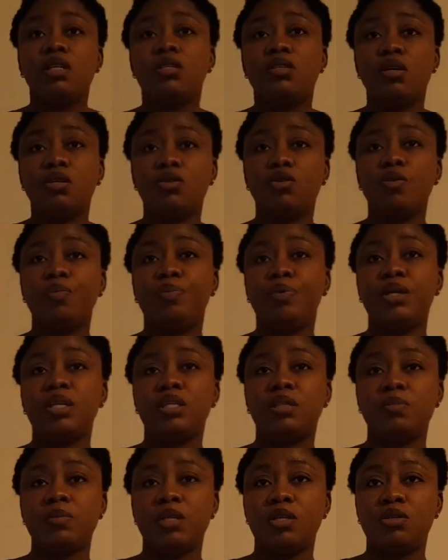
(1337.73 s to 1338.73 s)
also
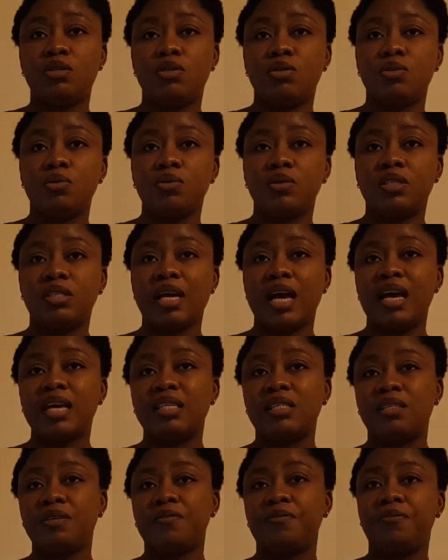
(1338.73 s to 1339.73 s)
brings me to
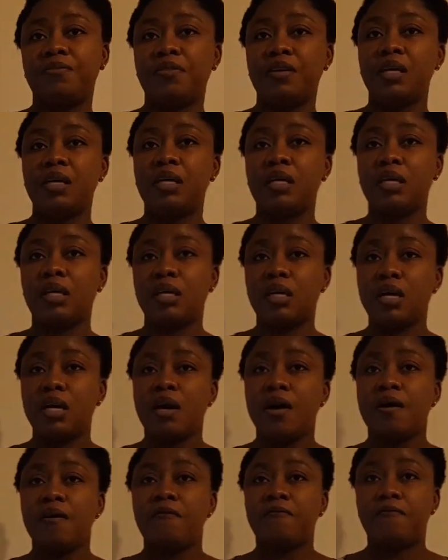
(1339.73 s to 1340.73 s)
scientific
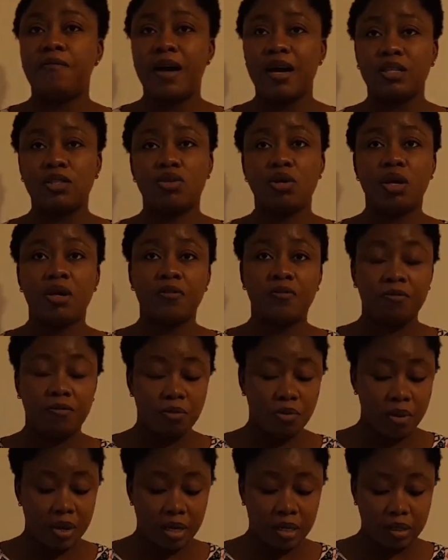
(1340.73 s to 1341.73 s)
factor
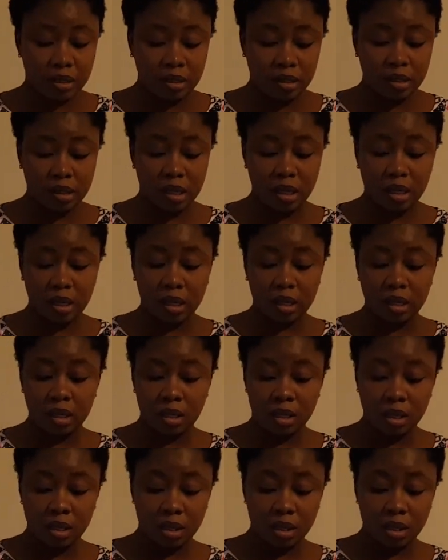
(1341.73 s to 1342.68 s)
influencing.